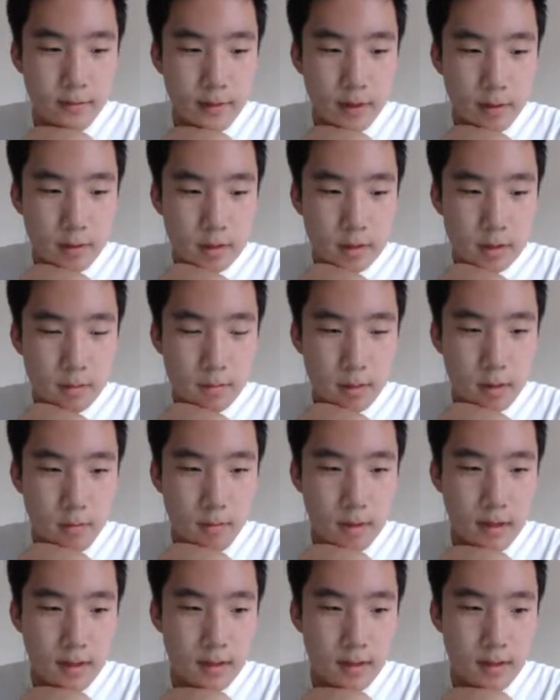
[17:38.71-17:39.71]
very simple
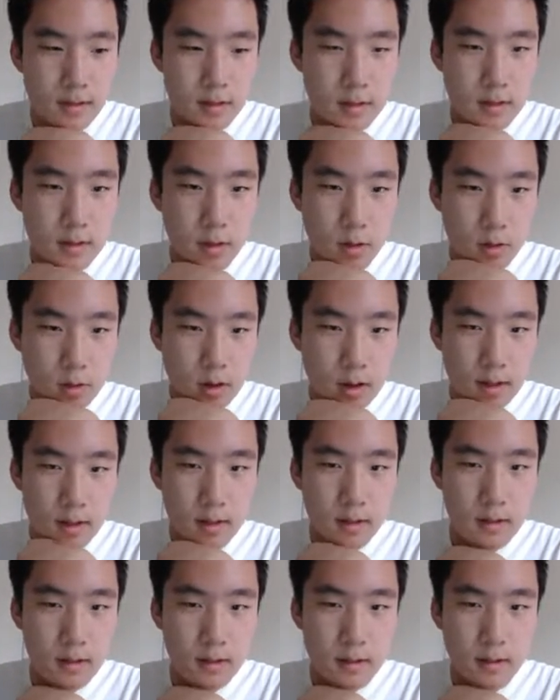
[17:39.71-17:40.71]
methods. So I
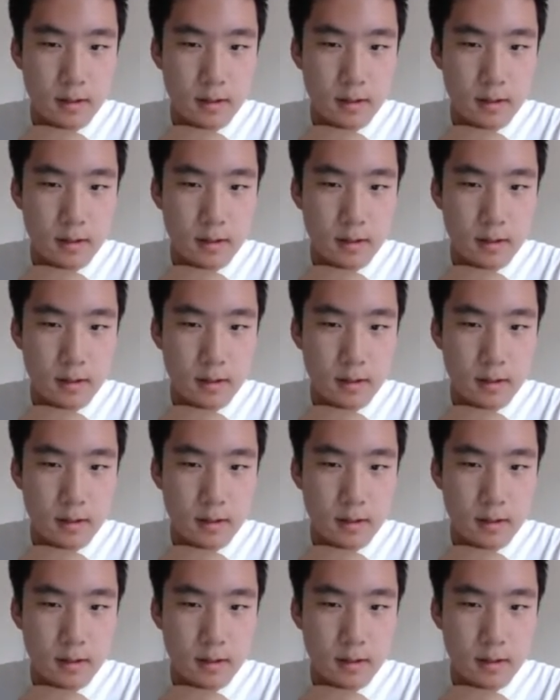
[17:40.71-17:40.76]
think,